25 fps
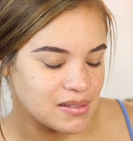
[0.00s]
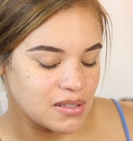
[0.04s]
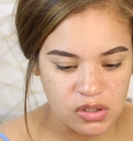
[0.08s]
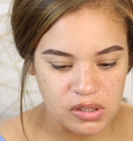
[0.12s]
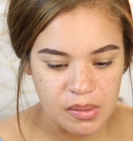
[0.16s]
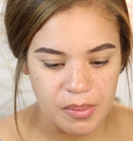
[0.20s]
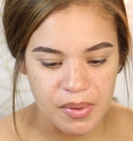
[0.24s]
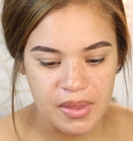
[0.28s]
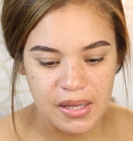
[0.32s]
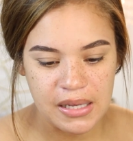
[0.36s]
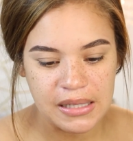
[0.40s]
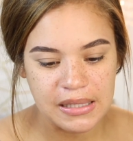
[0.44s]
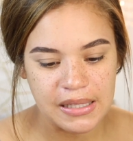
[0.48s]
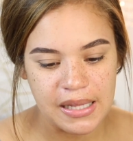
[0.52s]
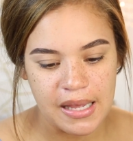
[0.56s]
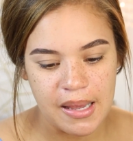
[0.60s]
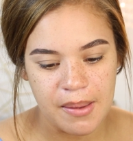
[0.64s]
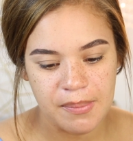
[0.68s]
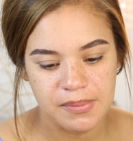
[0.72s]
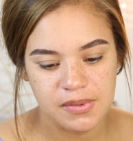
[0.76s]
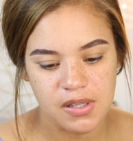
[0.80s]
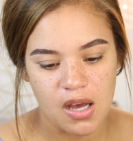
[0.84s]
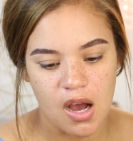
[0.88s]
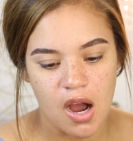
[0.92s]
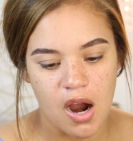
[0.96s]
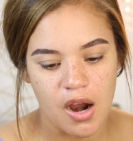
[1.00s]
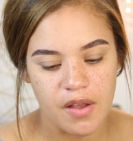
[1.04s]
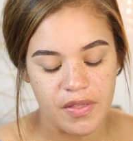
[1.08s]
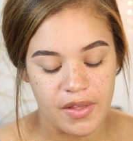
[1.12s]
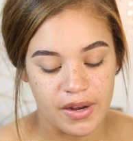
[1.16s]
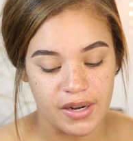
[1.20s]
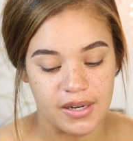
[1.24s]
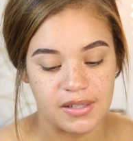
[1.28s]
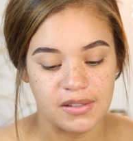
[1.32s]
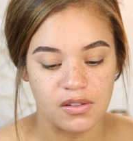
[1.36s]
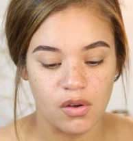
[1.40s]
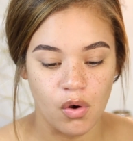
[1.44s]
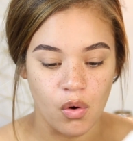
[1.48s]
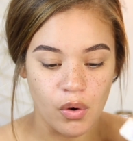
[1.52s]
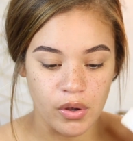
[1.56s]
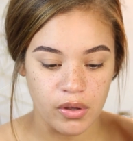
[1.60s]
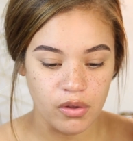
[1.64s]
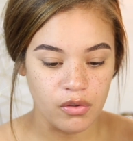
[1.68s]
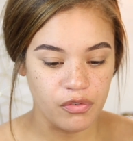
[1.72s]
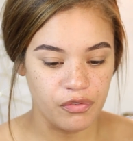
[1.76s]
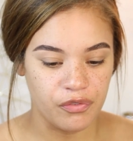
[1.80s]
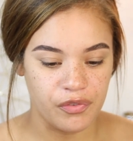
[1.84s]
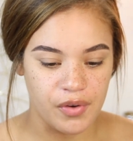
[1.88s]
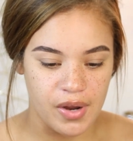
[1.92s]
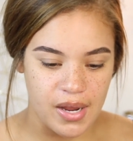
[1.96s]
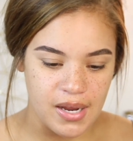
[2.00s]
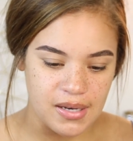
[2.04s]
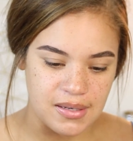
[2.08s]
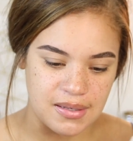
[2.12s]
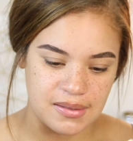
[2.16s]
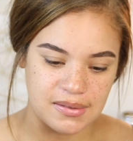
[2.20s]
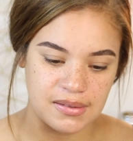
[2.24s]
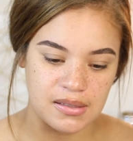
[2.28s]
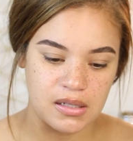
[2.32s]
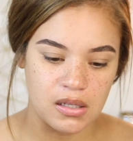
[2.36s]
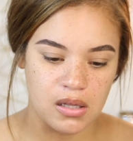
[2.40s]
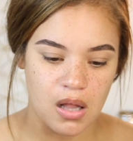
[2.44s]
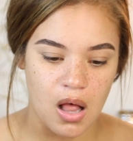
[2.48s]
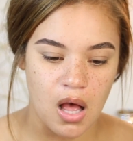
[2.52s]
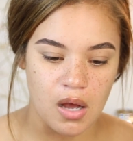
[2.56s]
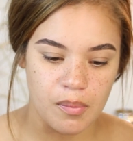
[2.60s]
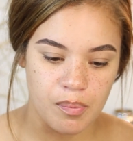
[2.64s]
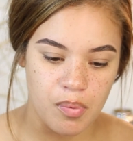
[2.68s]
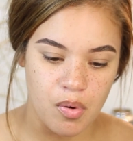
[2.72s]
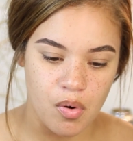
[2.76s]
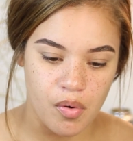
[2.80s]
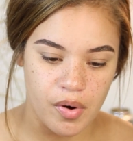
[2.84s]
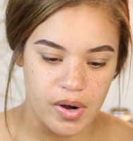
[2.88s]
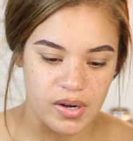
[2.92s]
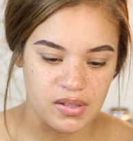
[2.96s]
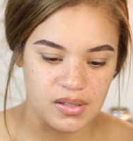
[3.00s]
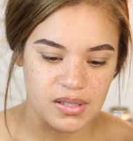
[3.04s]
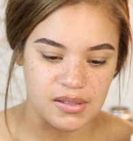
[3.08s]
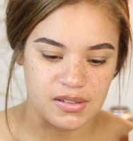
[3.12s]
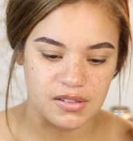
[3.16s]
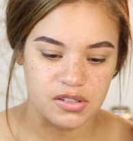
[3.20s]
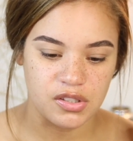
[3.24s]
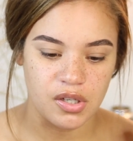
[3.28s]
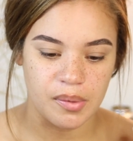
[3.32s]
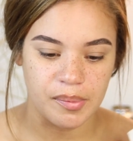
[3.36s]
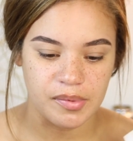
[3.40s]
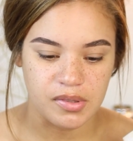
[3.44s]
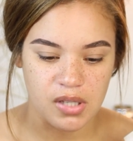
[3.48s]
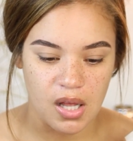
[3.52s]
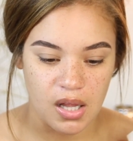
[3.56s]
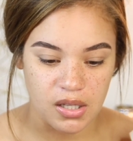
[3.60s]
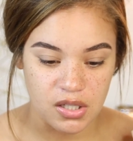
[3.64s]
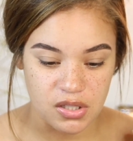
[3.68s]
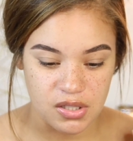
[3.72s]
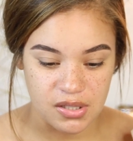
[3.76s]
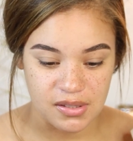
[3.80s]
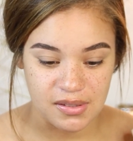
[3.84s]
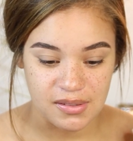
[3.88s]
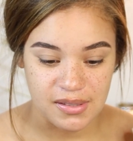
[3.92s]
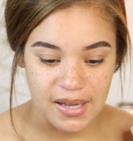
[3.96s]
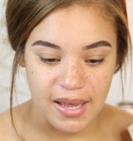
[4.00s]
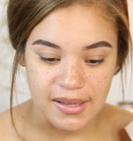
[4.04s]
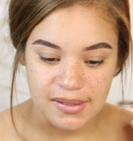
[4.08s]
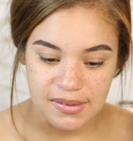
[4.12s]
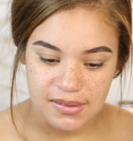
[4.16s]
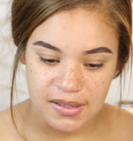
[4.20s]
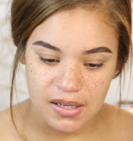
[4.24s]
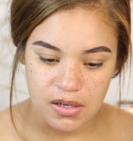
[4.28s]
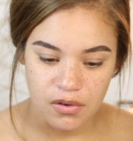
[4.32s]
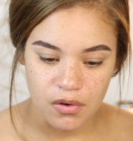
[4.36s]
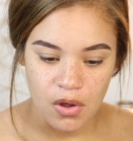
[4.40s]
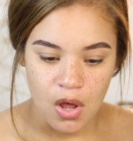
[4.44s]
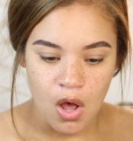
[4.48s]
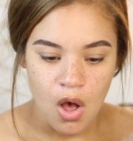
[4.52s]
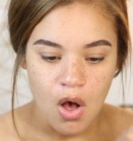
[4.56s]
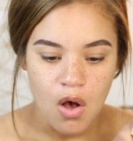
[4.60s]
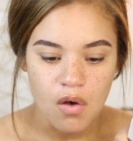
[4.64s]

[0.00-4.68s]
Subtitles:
So some of the claims are that it's oil-free, doesn't clog pores, it's dermatologist tested,